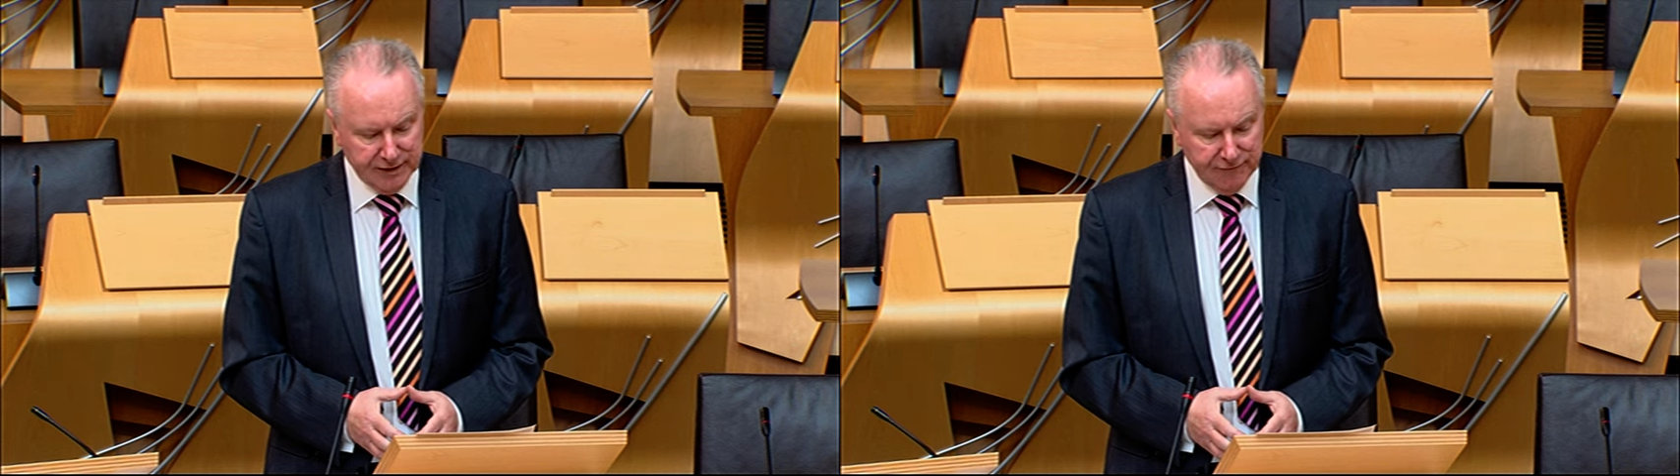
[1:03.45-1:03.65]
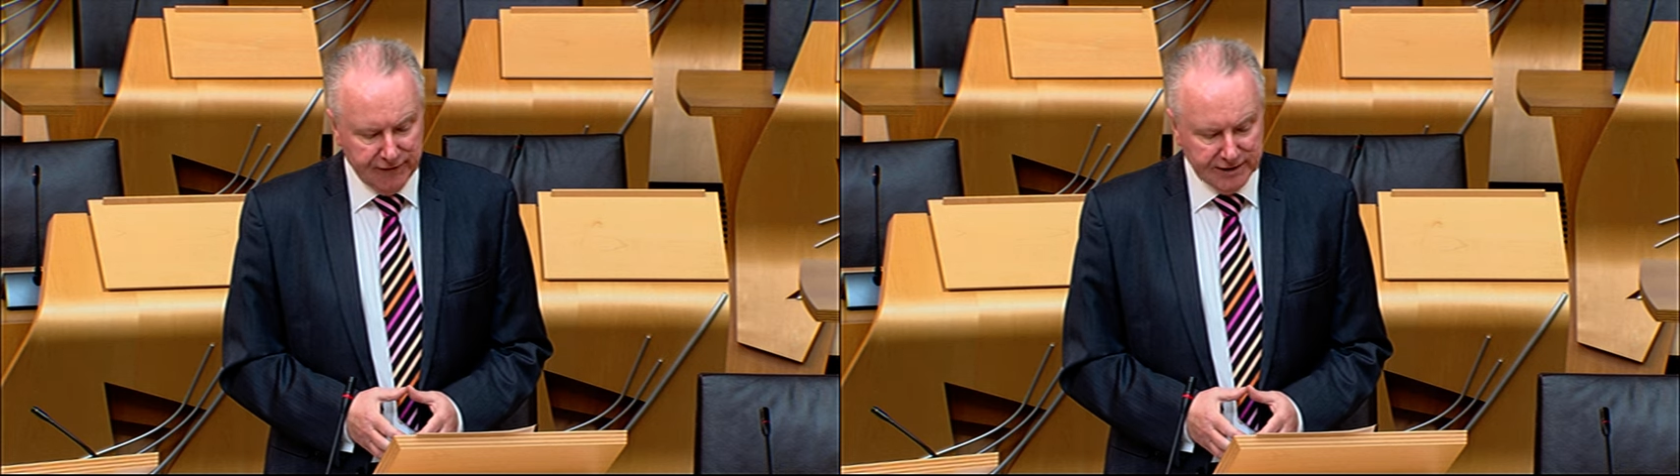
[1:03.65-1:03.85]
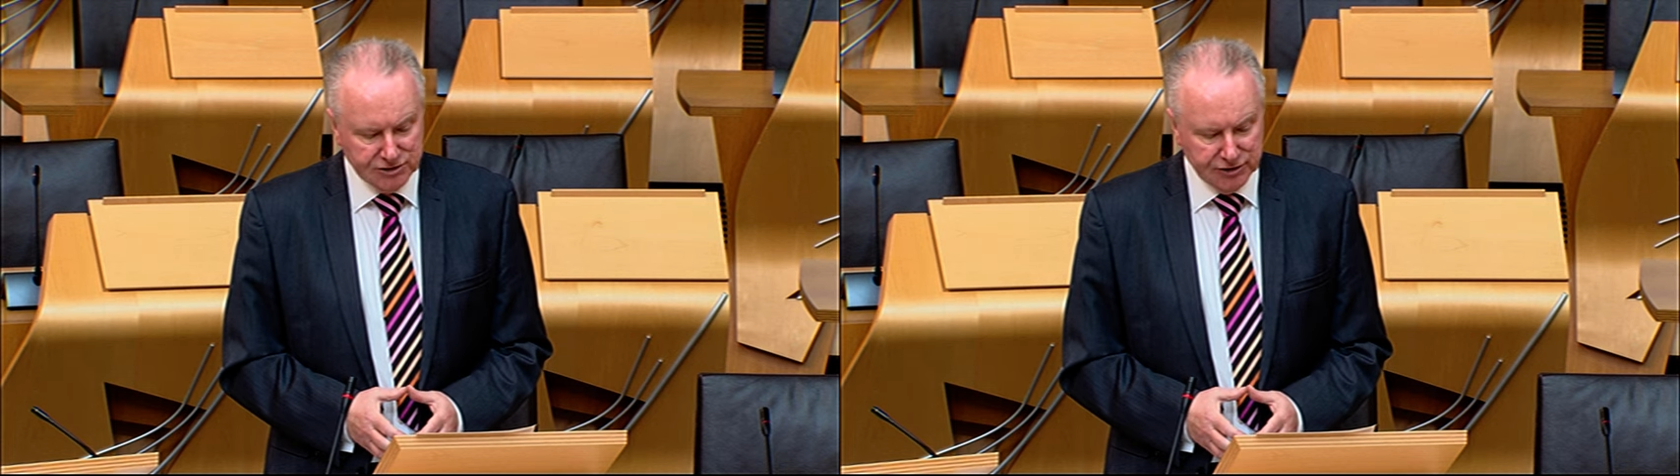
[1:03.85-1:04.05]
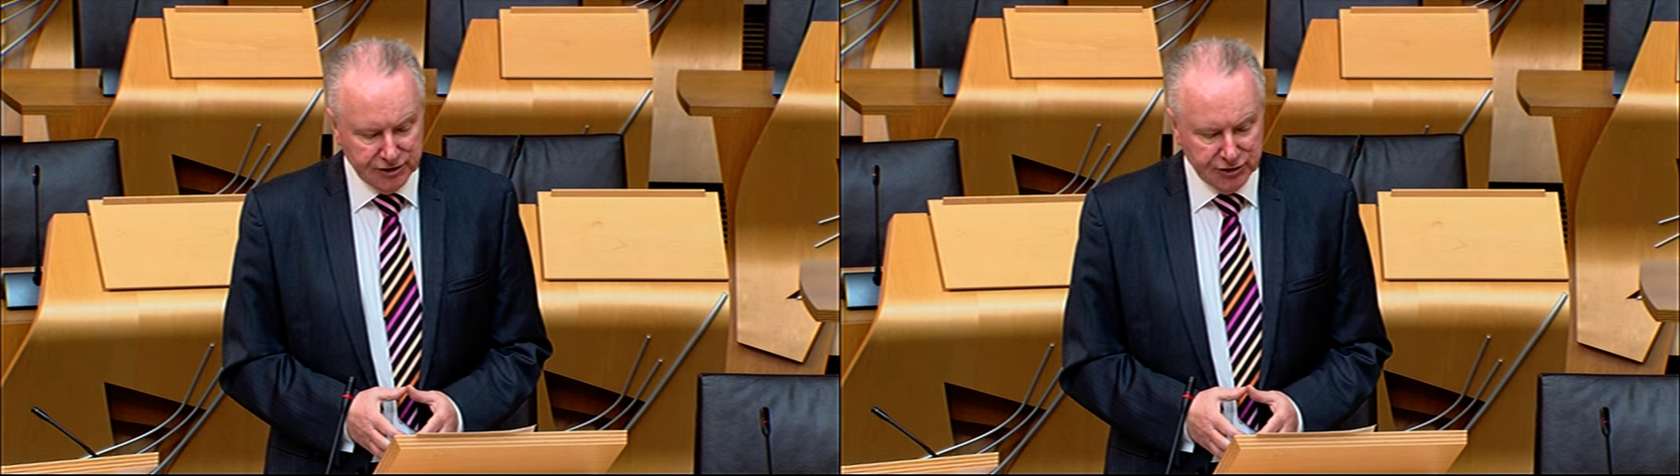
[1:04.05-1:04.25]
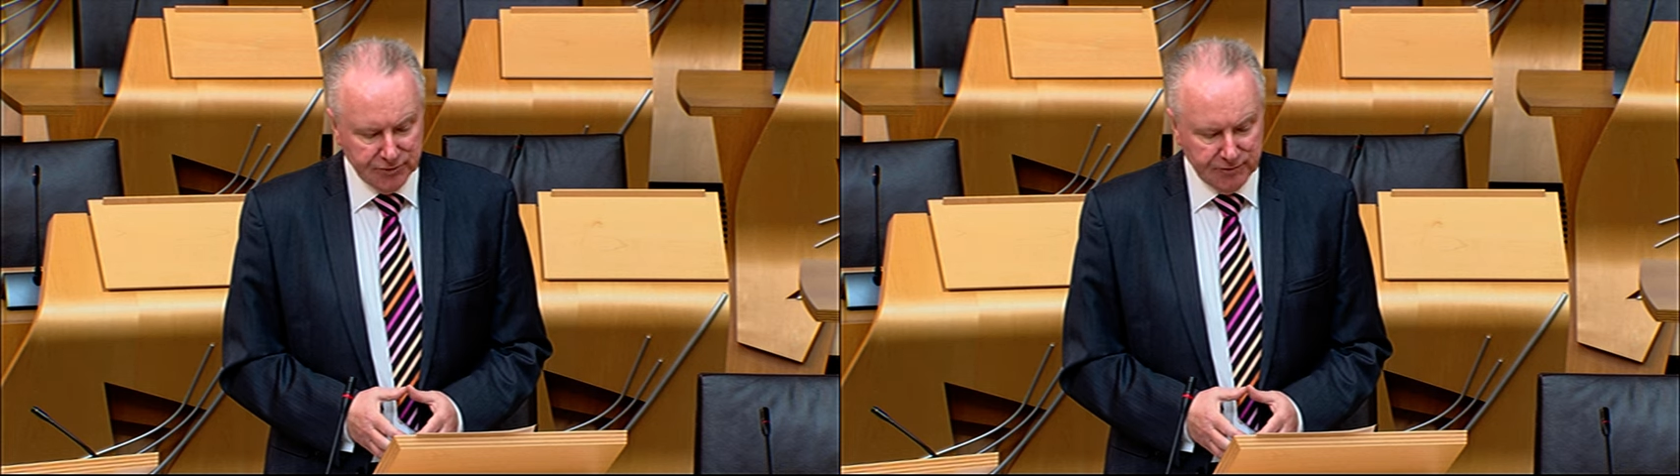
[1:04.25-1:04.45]
Convention
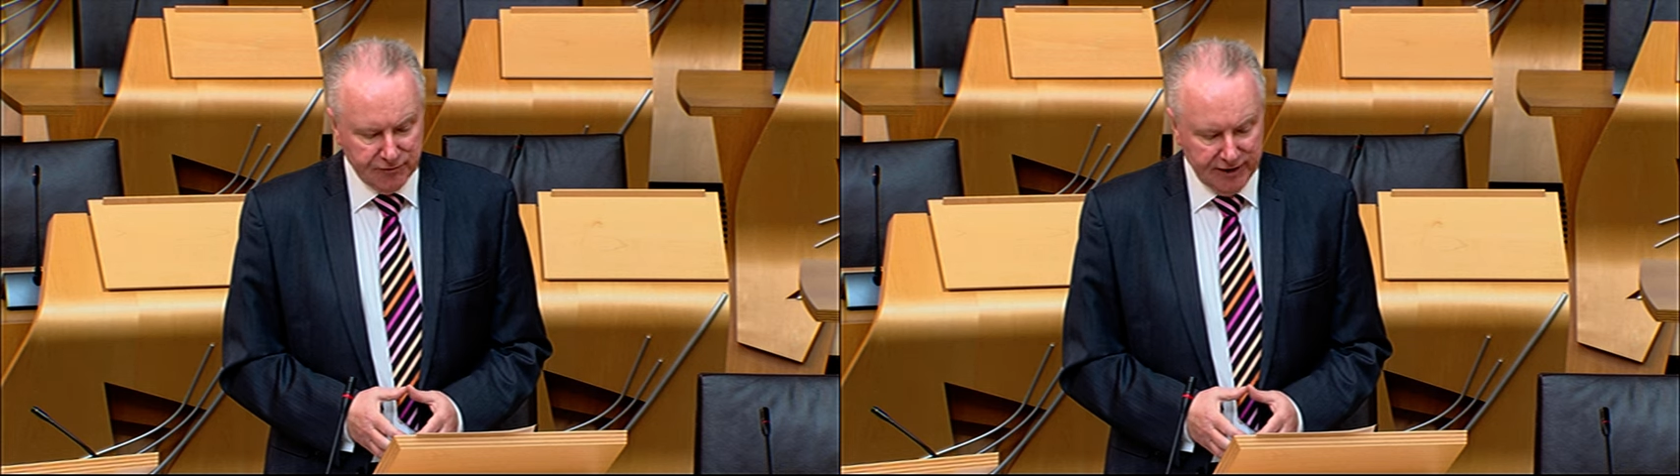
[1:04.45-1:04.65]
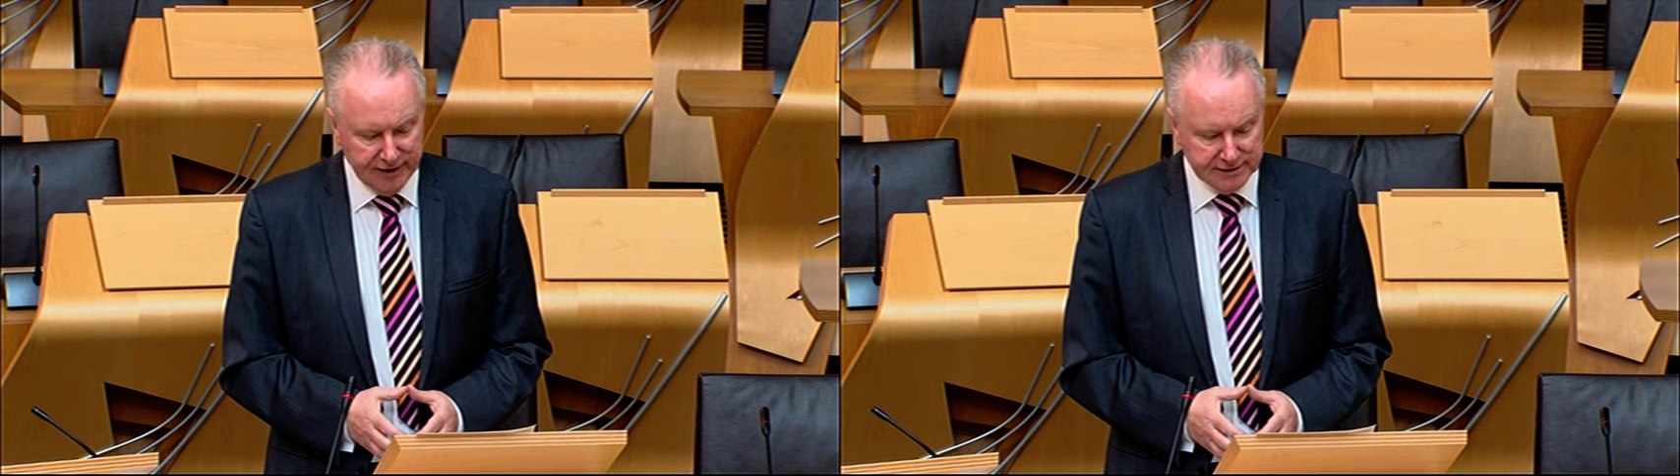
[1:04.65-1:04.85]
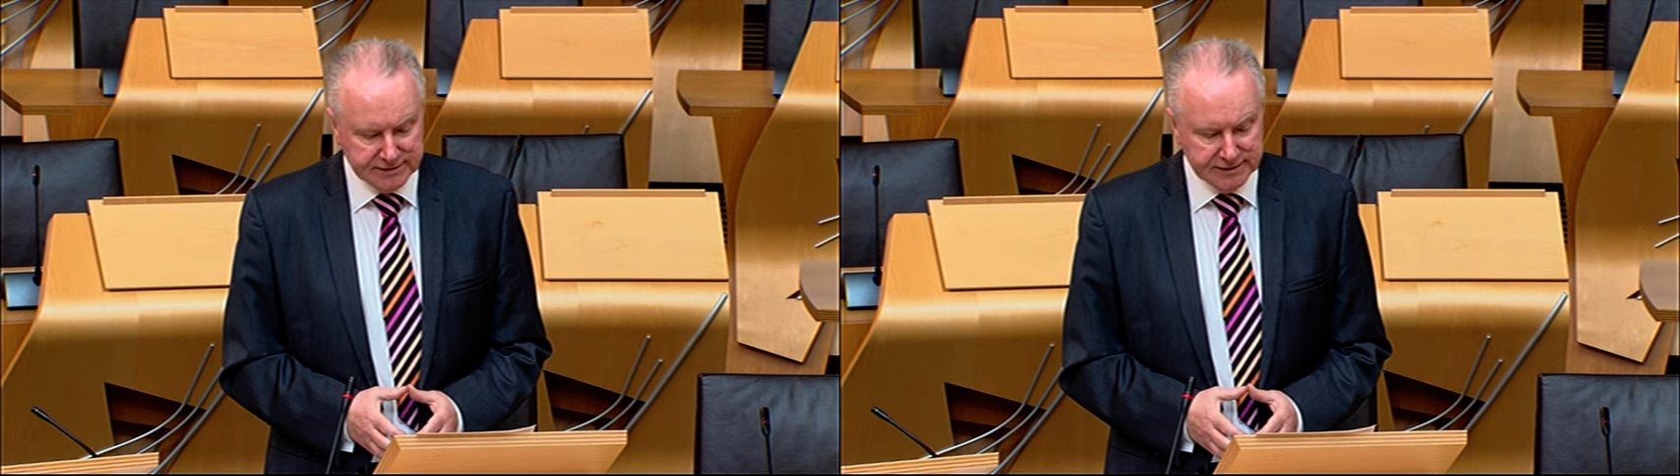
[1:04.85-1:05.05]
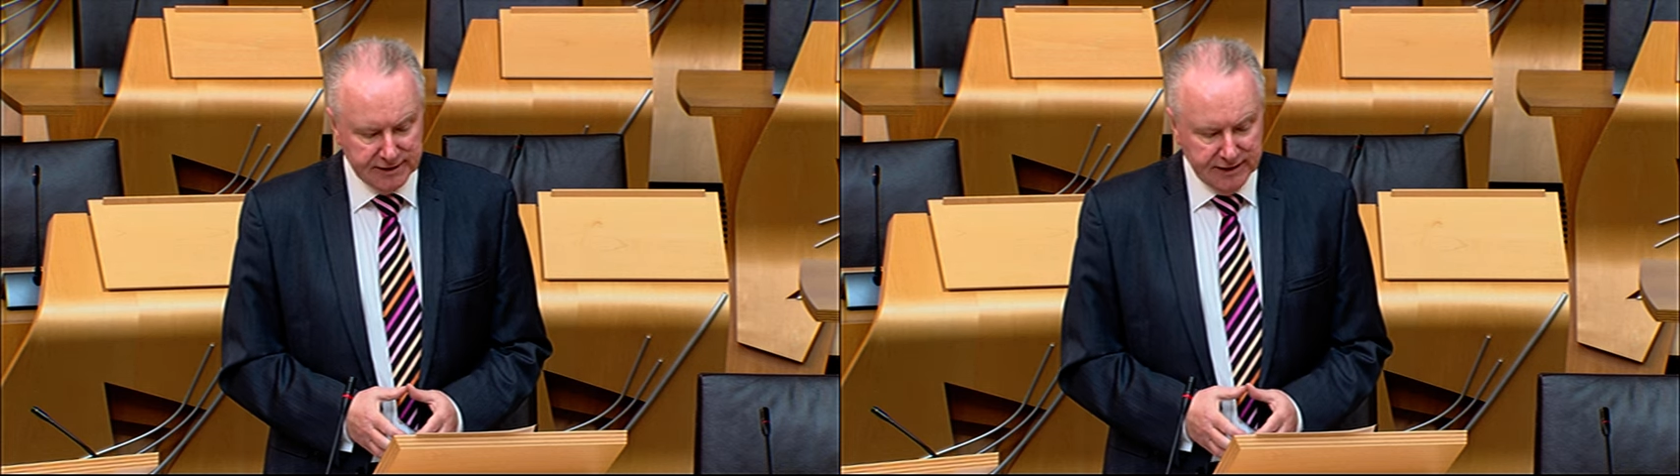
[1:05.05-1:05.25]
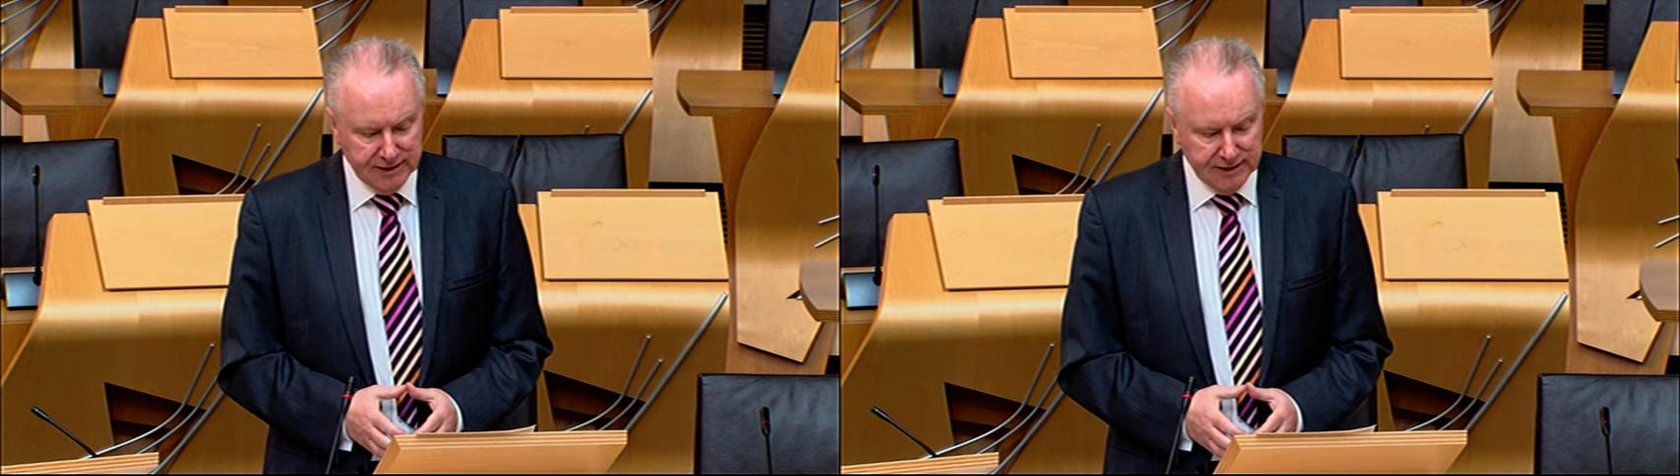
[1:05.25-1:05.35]
on Human Rights,